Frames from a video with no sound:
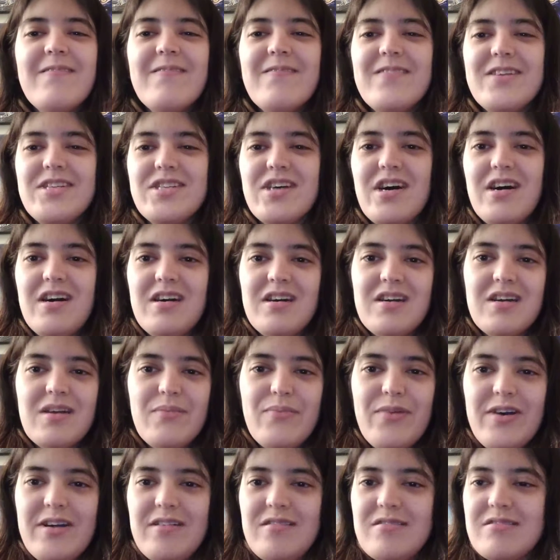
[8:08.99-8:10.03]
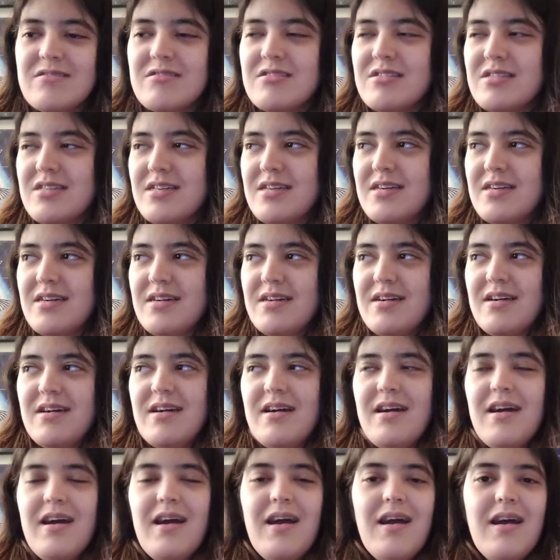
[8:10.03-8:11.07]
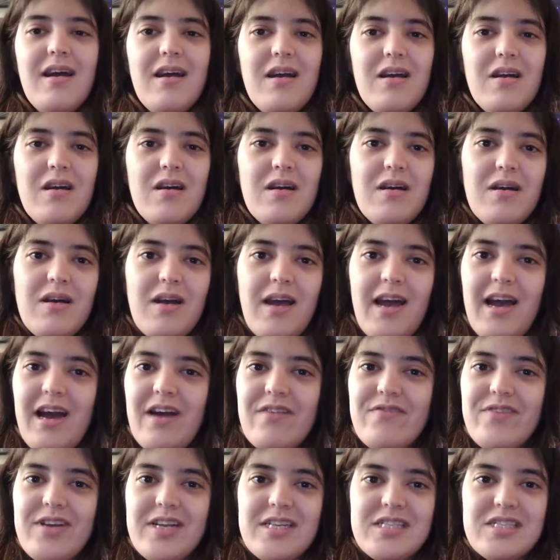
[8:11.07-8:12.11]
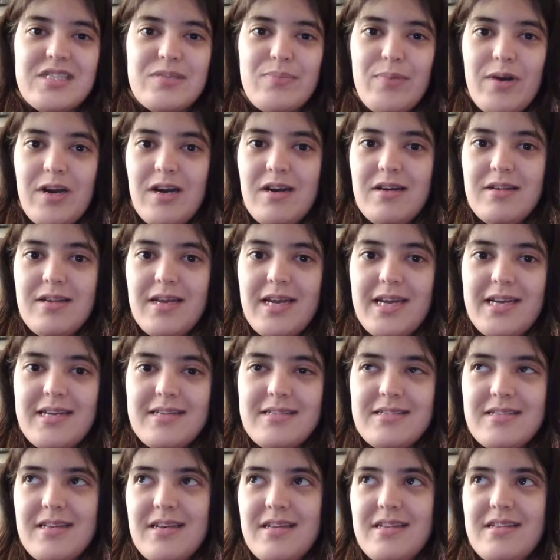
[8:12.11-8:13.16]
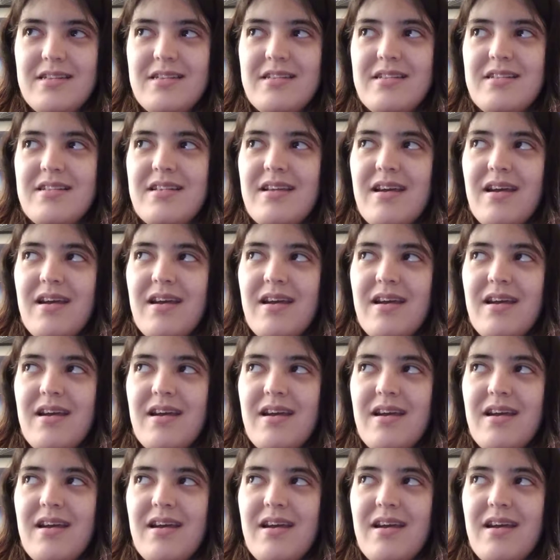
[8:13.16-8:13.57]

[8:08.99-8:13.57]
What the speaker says: We talk about having spa days and